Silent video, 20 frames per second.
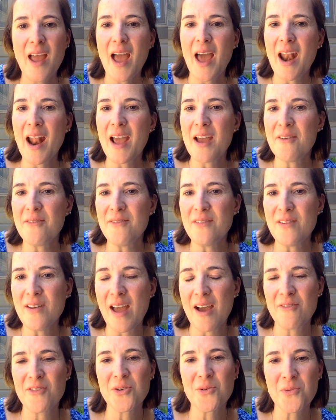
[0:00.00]
and I have
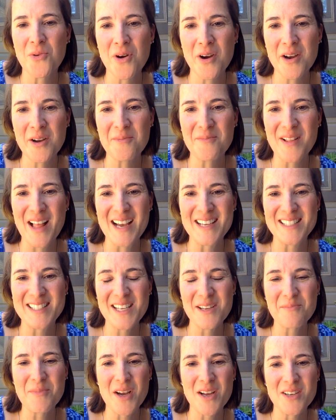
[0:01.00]
never worn a
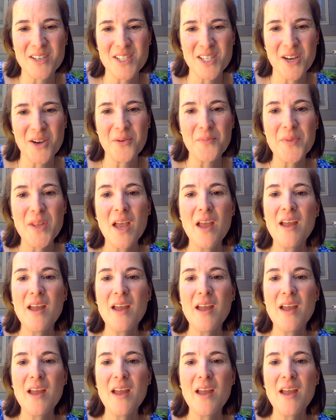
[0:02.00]
plastic poncho.